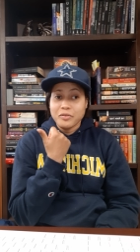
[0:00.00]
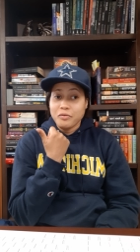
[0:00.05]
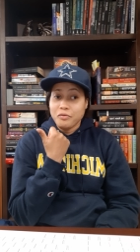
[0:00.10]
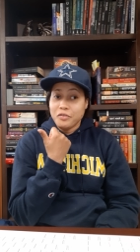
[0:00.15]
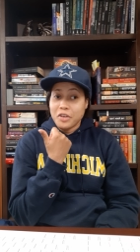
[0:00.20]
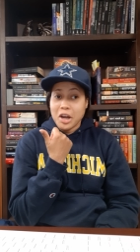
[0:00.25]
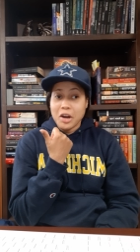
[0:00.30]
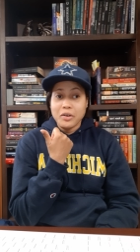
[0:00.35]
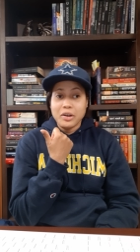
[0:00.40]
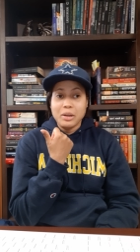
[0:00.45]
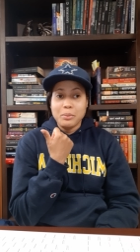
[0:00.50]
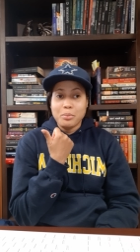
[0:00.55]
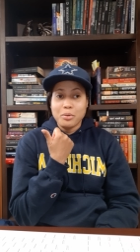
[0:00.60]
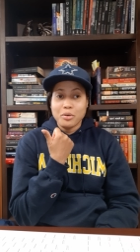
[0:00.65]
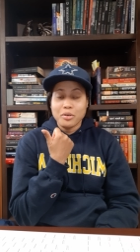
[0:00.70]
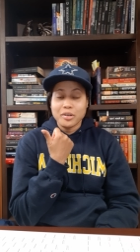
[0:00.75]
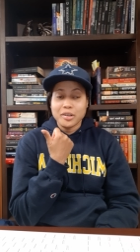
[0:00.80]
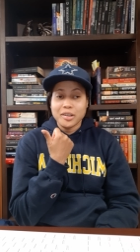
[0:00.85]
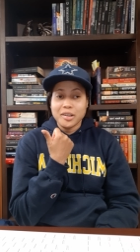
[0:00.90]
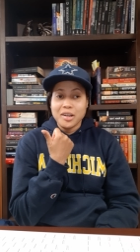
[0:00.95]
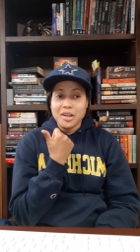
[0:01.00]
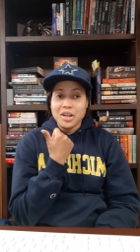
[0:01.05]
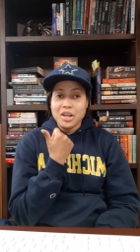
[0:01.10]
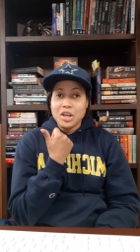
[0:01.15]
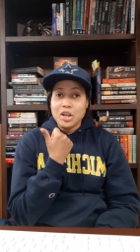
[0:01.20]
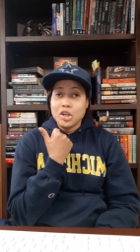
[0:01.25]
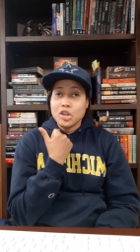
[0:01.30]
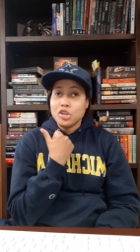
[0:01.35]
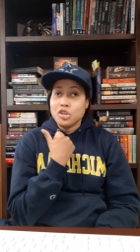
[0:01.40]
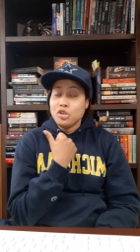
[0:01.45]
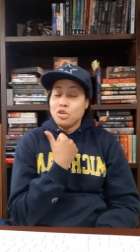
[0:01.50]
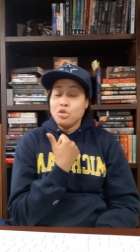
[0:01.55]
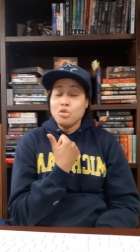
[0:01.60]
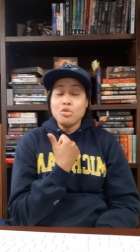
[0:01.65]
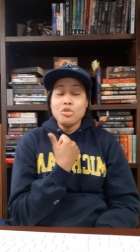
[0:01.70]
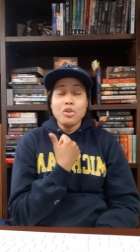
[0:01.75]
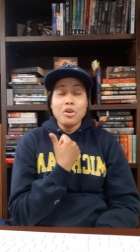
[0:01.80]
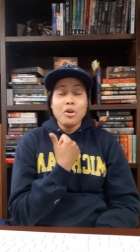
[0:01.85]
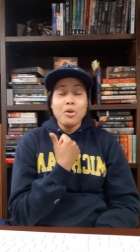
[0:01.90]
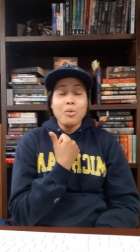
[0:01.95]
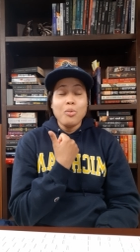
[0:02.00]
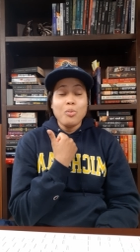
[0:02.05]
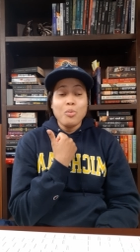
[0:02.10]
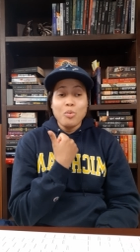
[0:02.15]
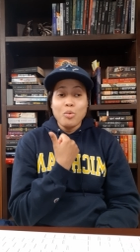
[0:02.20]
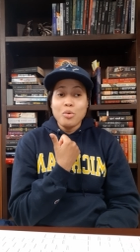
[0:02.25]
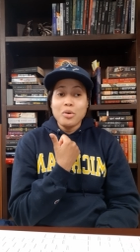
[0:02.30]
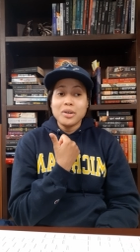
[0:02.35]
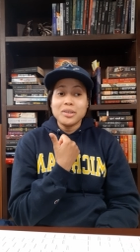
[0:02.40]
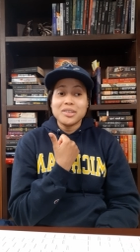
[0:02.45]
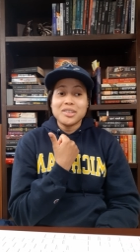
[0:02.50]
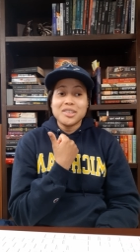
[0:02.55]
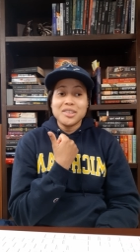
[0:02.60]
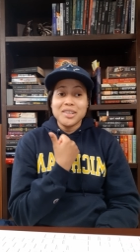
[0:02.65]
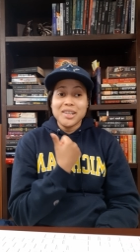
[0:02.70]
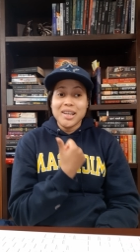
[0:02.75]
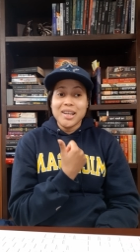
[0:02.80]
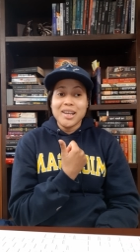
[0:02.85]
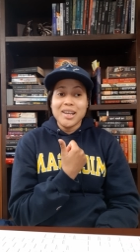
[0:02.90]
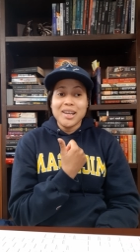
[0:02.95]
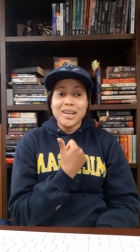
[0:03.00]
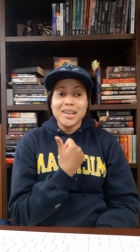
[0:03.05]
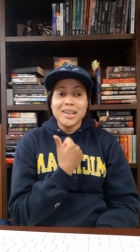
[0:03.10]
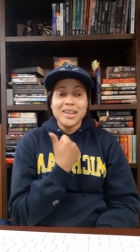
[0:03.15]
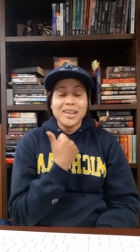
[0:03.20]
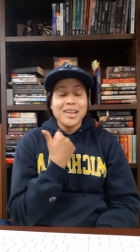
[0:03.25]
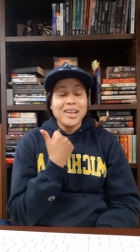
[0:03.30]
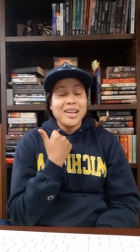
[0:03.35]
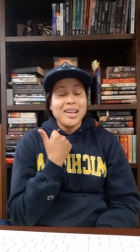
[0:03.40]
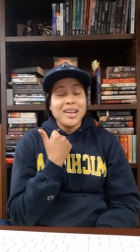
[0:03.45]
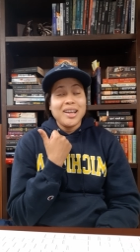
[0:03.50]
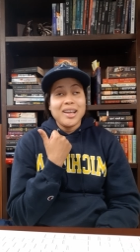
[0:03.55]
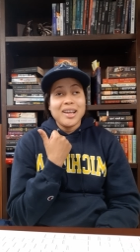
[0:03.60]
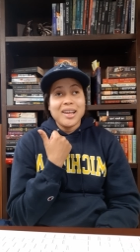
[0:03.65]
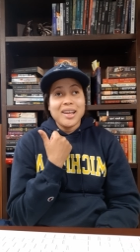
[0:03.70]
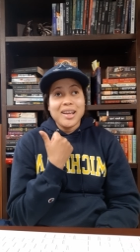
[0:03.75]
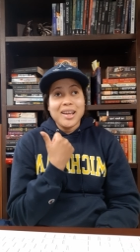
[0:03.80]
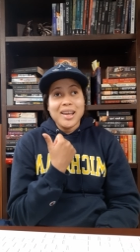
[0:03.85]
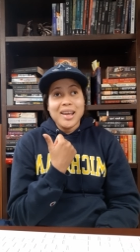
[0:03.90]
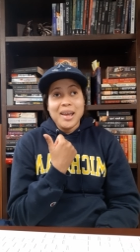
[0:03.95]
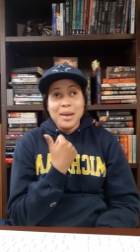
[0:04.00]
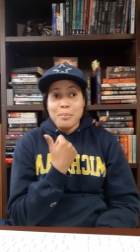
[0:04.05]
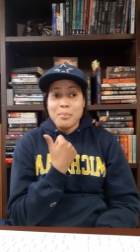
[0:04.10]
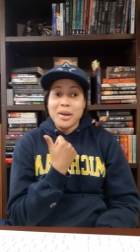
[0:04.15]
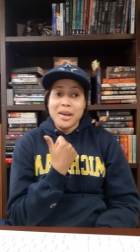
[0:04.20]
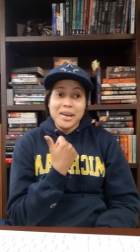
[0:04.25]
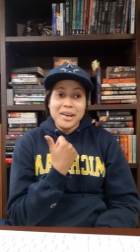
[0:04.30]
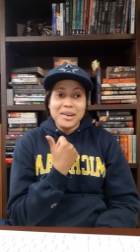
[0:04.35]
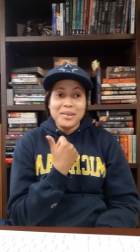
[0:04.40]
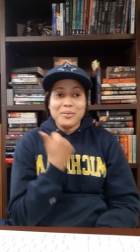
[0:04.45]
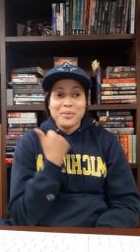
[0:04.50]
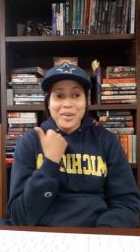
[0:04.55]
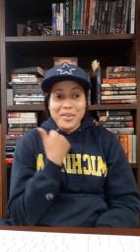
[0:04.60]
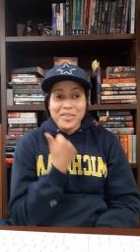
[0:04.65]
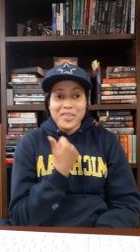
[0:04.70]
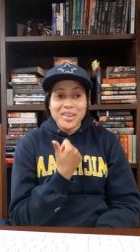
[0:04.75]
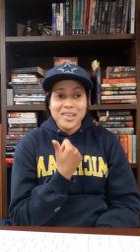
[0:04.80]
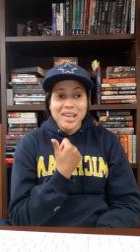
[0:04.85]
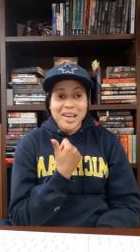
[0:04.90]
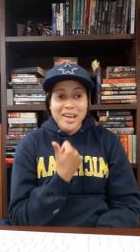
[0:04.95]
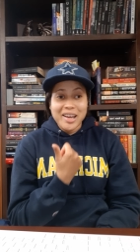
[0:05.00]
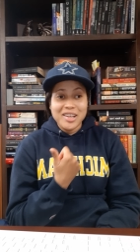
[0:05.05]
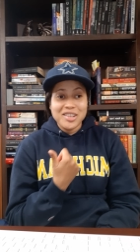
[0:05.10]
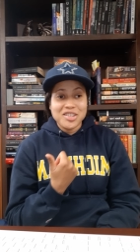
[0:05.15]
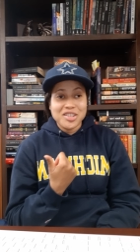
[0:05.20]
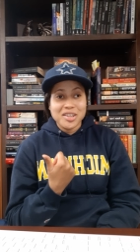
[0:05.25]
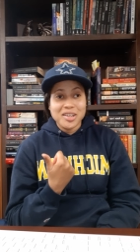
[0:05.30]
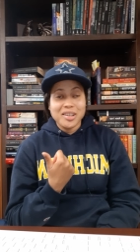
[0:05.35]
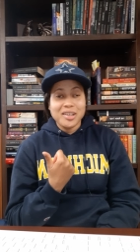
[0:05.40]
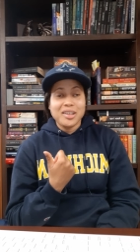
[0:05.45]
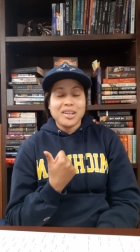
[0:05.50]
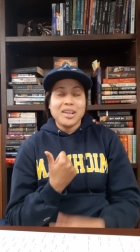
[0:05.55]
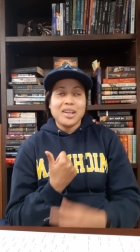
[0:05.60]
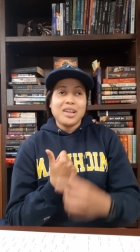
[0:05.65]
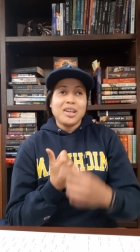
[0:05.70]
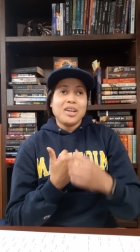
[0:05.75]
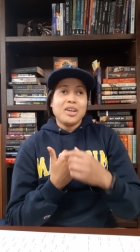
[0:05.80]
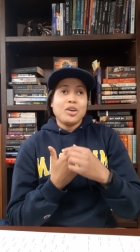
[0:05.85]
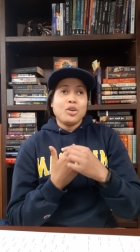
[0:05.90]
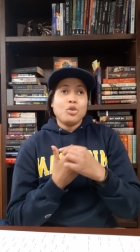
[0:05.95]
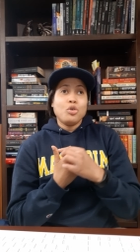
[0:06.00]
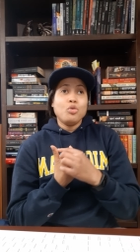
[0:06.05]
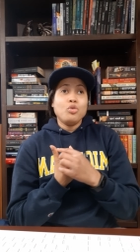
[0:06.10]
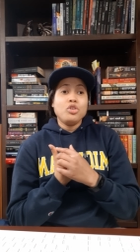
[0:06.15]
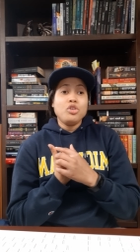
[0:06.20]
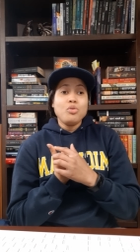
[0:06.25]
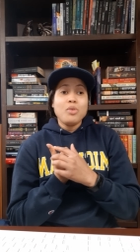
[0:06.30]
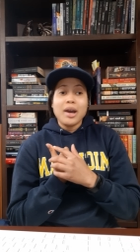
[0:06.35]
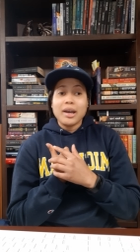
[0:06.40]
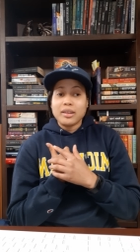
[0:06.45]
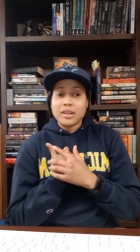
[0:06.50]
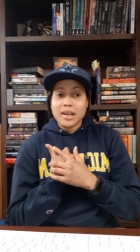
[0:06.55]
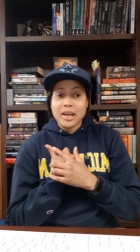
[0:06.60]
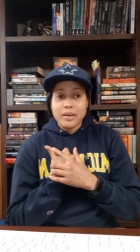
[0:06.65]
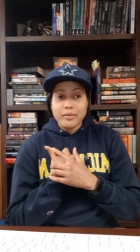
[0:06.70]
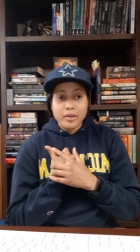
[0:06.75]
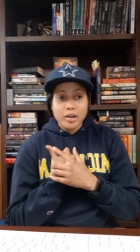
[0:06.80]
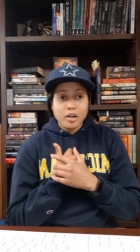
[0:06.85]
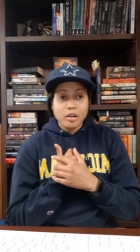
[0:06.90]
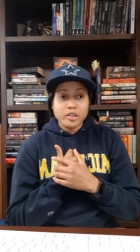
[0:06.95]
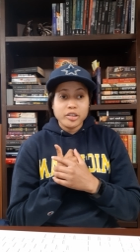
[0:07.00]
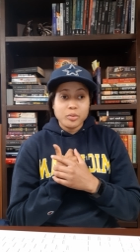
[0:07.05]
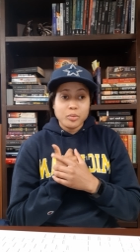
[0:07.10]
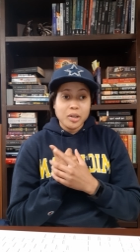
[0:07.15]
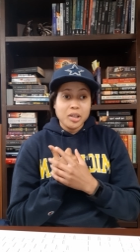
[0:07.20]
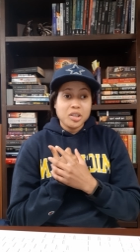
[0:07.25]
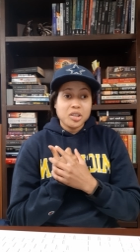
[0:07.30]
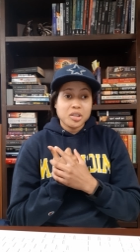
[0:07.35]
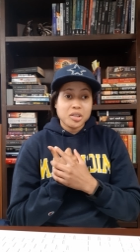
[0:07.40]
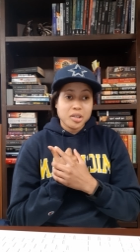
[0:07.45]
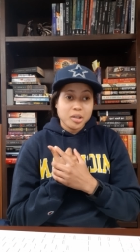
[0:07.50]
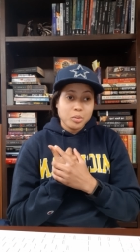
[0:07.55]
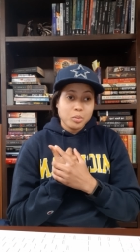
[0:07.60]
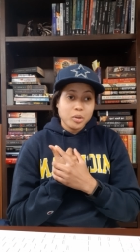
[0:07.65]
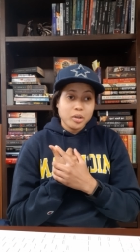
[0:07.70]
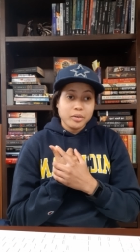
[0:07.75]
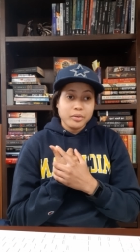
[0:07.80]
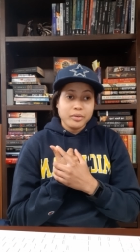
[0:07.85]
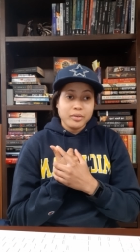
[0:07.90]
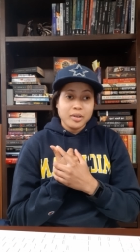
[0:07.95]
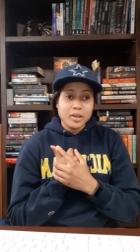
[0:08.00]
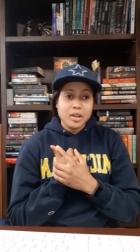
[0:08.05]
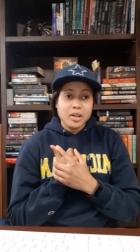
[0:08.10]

Very important. You don't want to get in bed with the agent who you have to have a close relationship with.